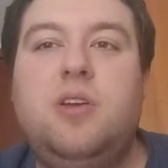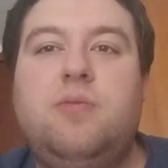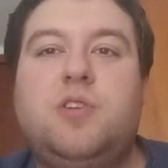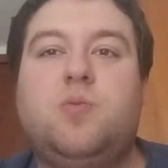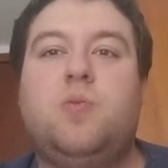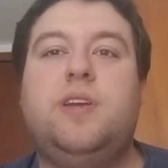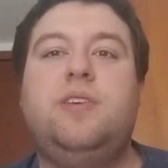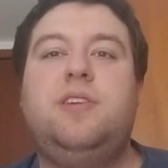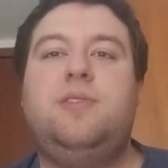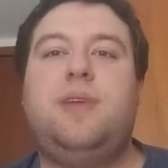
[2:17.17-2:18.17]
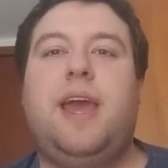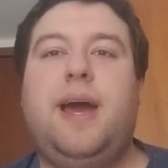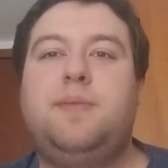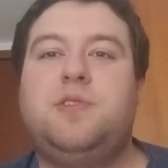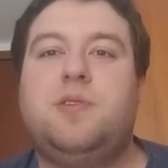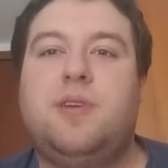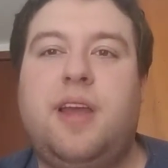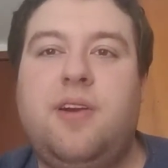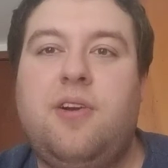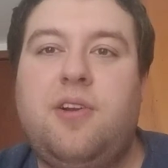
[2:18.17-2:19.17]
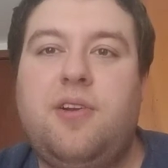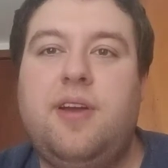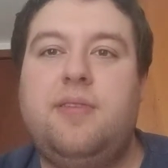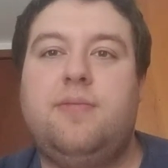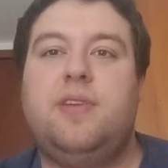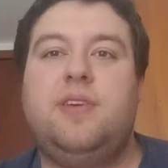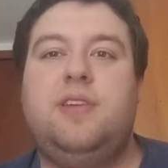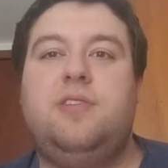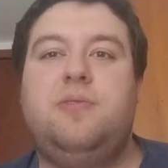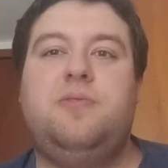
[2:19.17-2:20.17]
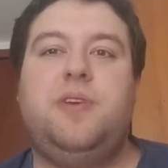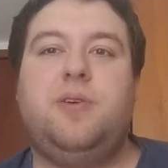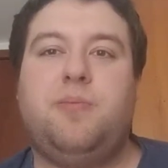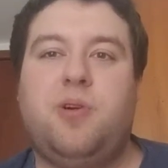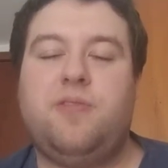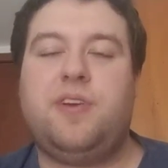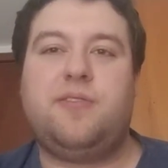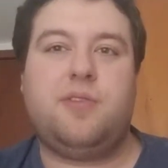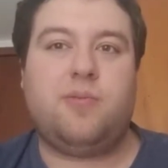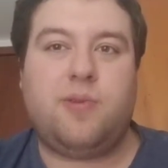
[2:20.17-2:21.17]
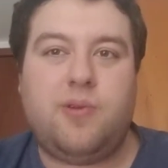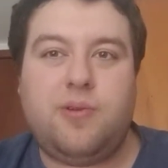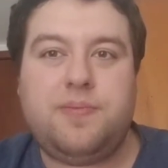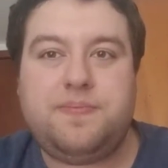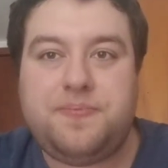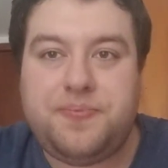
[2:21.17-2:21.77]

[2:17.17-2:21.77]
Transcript: which really do capture her character and really do feel perfect for the role.